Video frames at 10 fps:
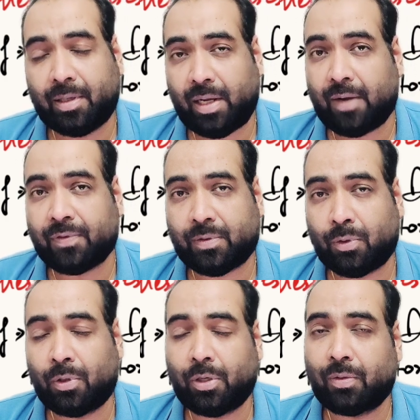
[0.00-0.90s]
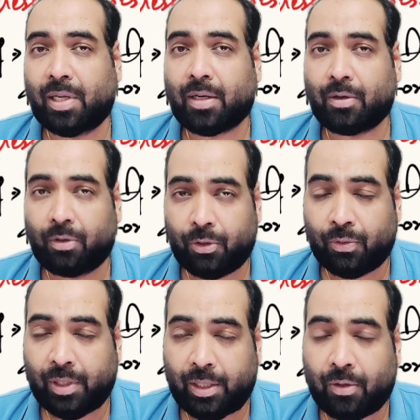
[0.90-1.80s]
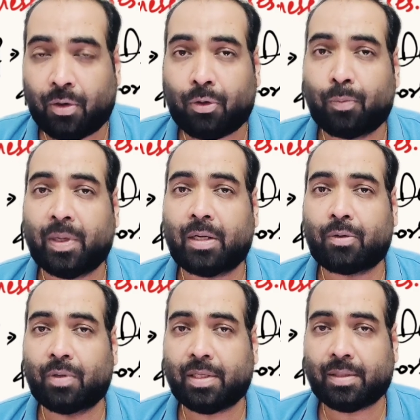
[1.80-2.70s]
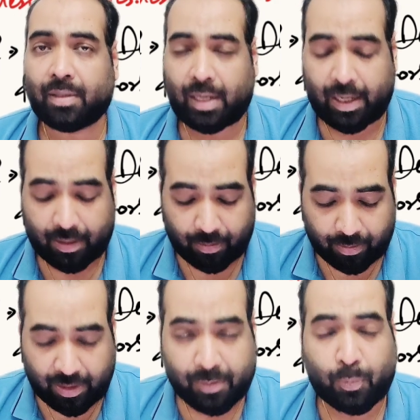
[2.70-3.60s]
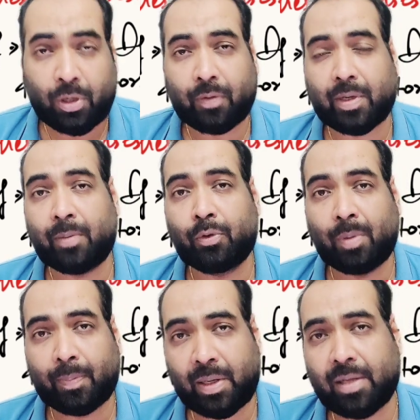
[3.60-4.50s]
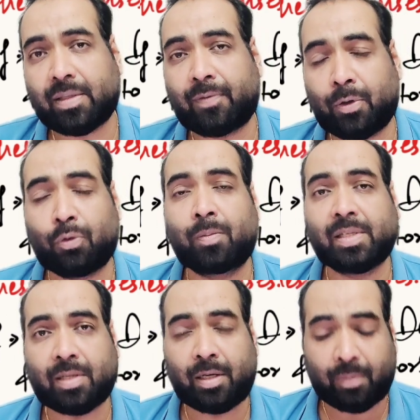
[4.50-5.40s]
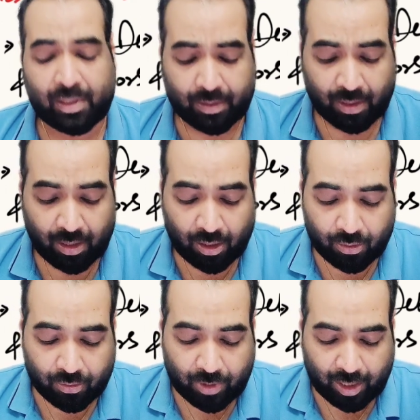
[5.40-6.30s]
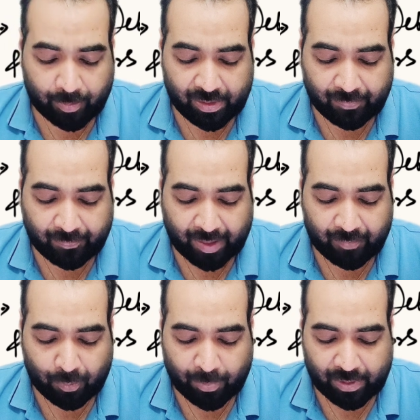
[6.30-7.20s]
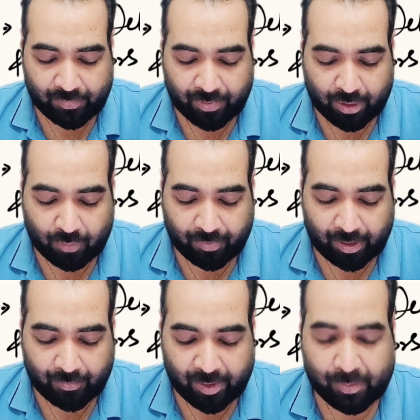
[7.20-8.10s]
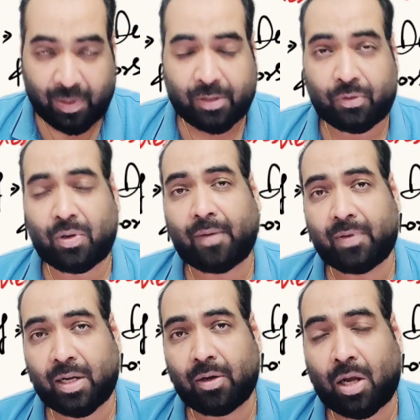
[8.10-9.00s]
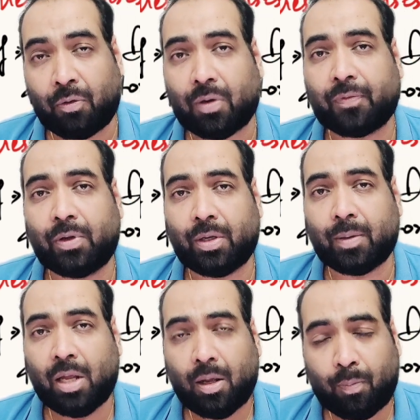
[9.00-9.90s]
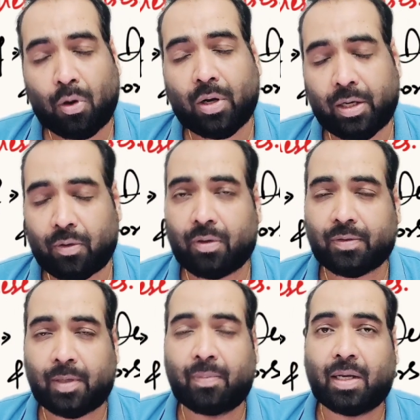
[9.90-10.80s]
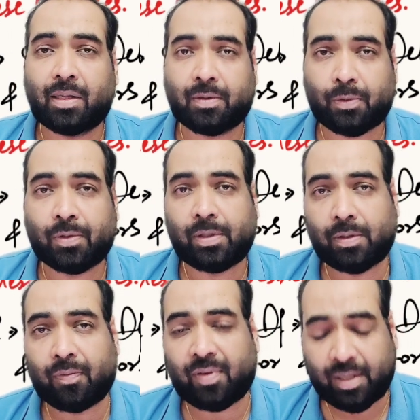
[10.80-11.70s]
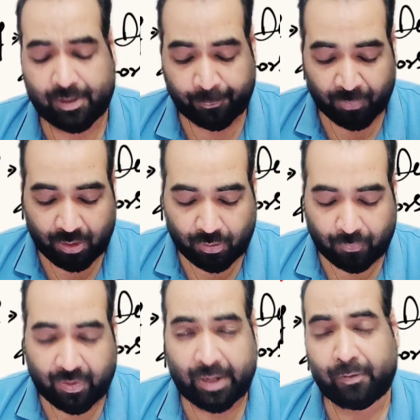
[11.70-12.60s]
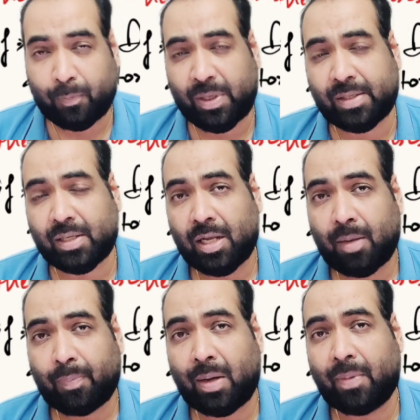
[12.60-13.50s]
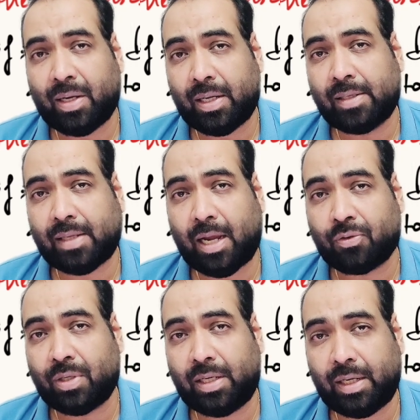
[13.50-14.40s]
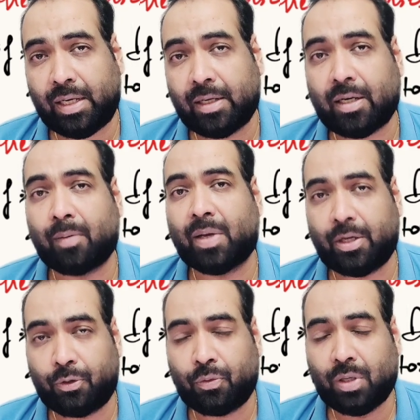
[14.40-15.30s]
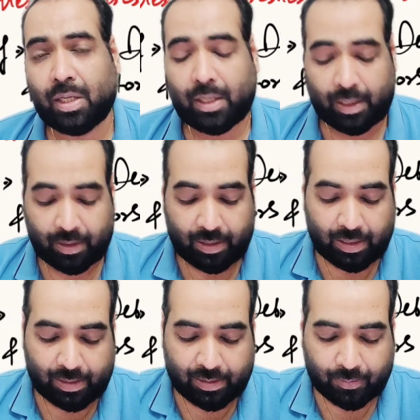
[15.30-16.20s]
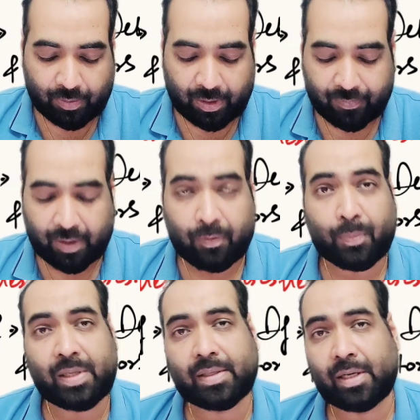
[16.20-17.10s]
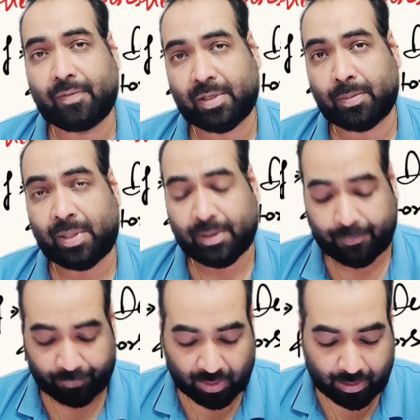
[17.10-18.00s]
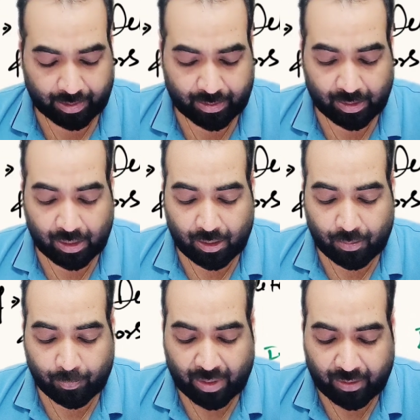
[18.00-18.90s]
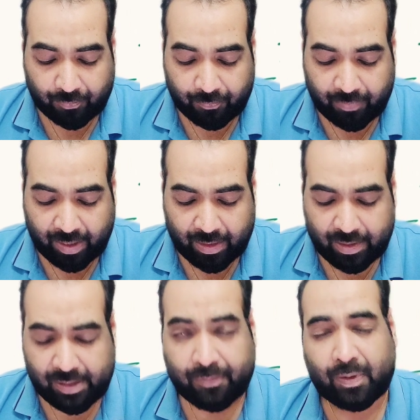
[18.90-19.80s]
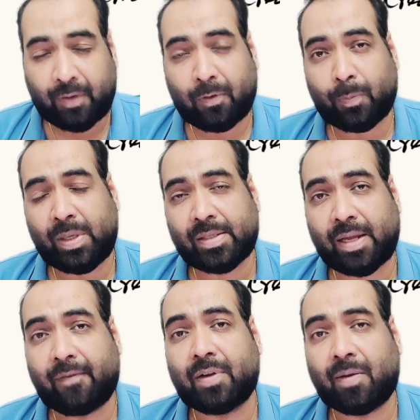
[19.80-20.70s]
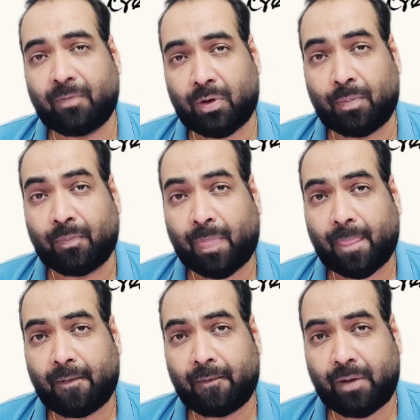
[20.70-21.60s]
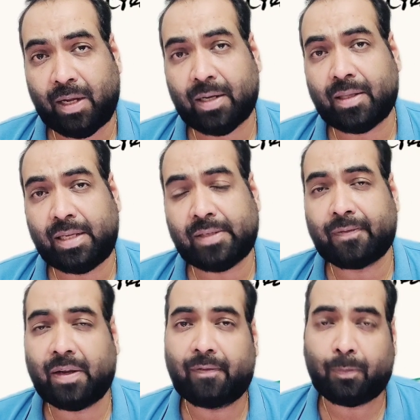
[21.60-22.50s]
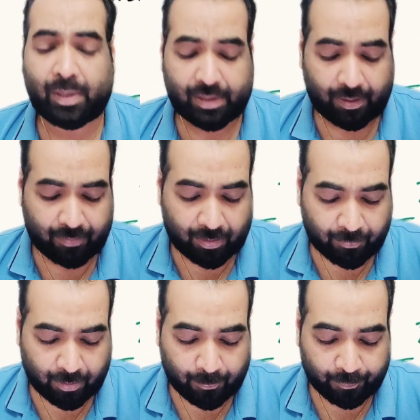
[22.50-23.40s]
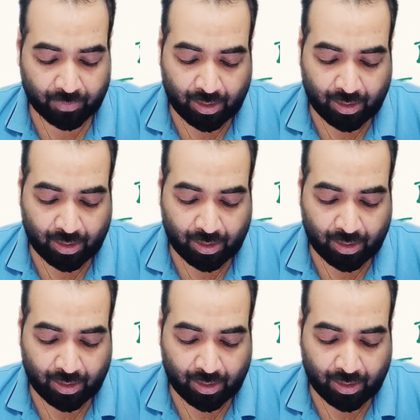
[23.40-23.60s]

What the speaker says: They have told you that you need not to pay to us at this point of time. You may pay us after 2 months, 3 months. So that means 5 rupees worth of investments you have done out of your pocket or some other sources of funds. So 5 rupees payment is actually incurred by you in these 25 rupees investments, right? But where these 5 rupees have come from? Where these 5 rupees have come from?